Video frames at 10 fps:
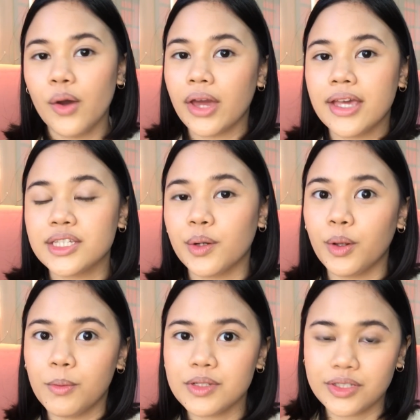Okay, so
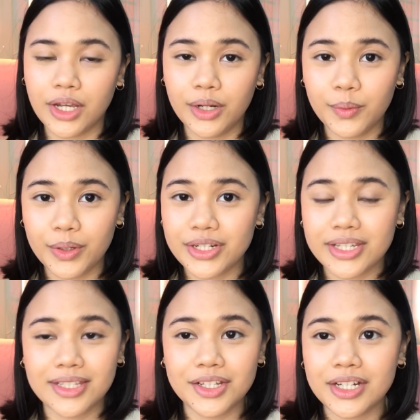we're almost done. We're
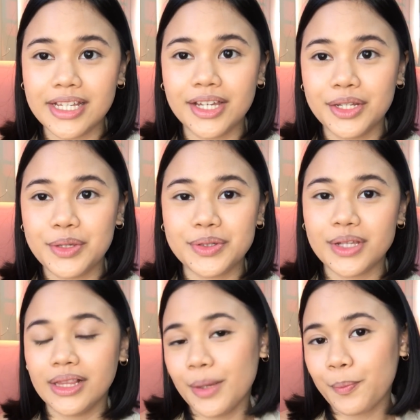just literally gonna
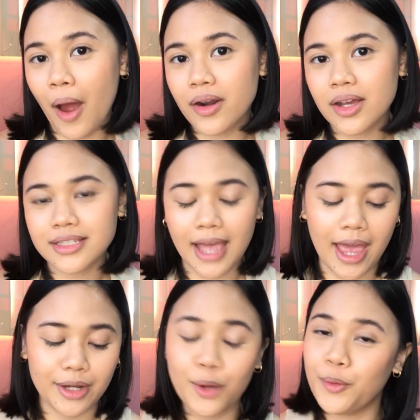use lip products
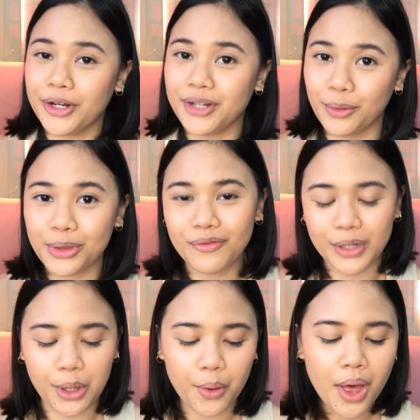and we're done with the
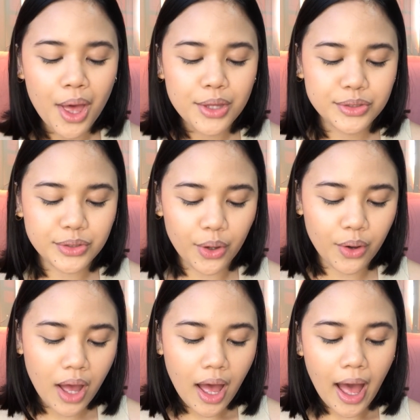video.
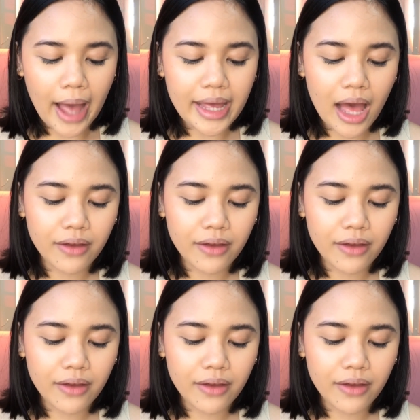So I